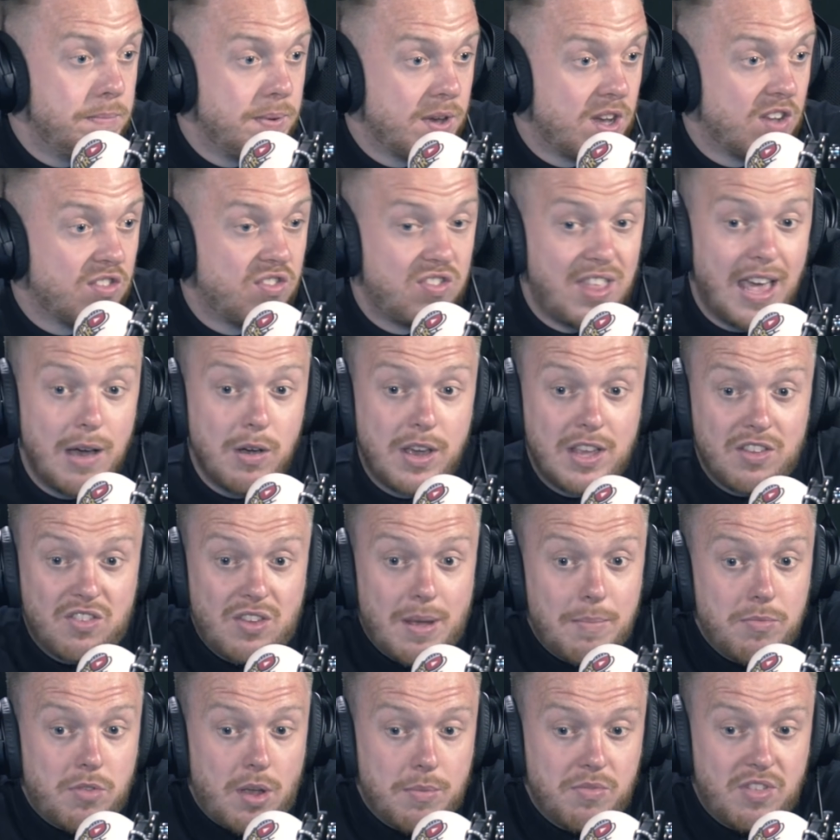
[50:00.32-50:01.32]
because
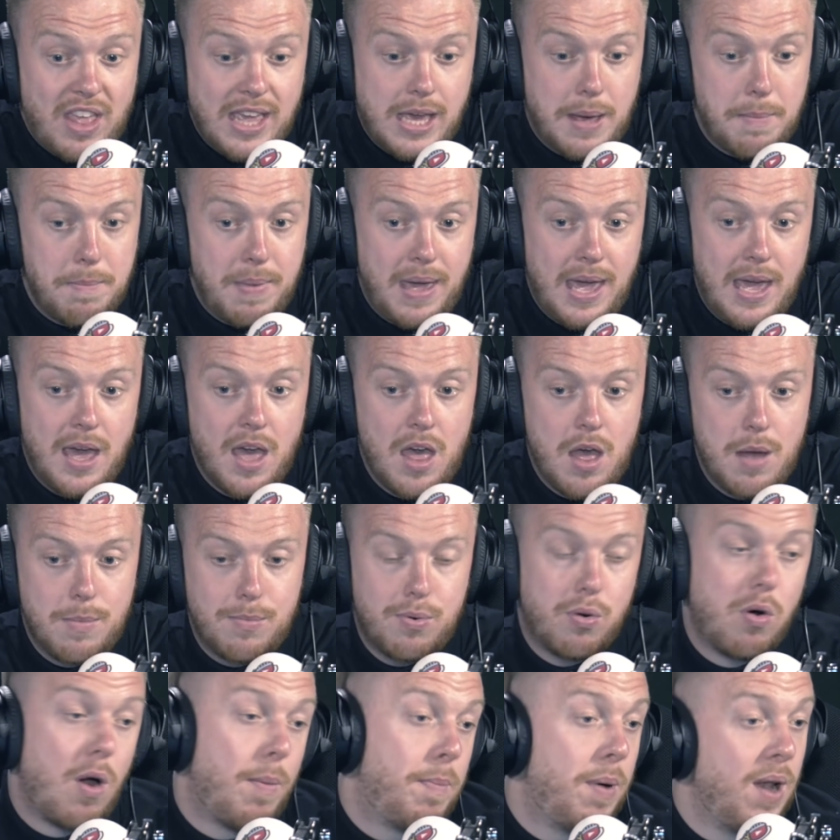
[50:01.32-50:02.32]
sometimes they can be
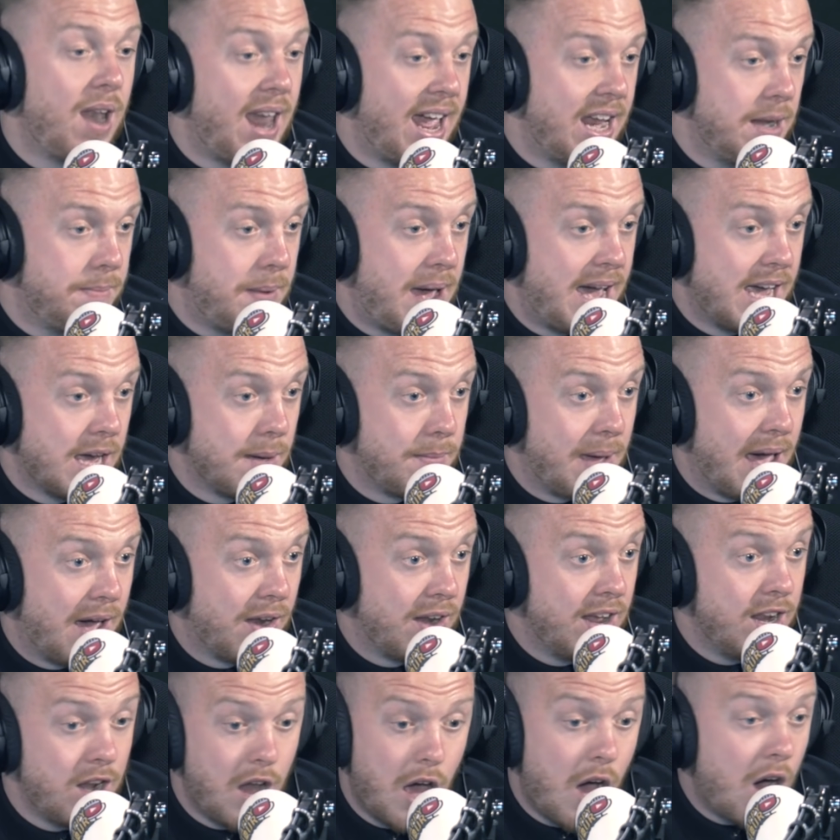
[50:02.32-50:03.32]
proper laid back about
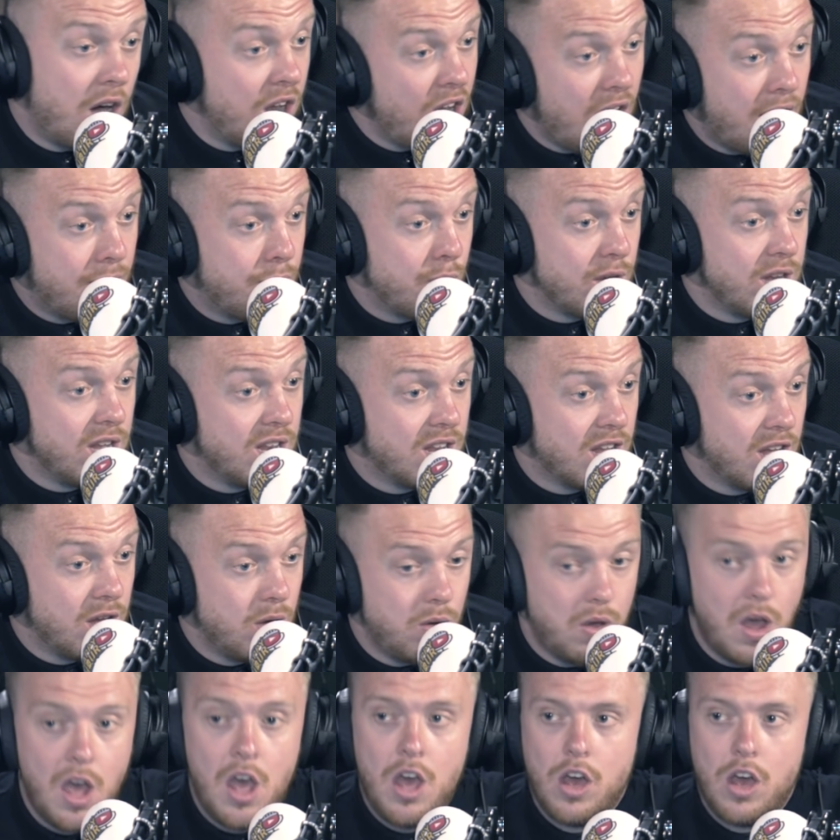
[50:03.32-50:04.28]
it, like, I love what you do,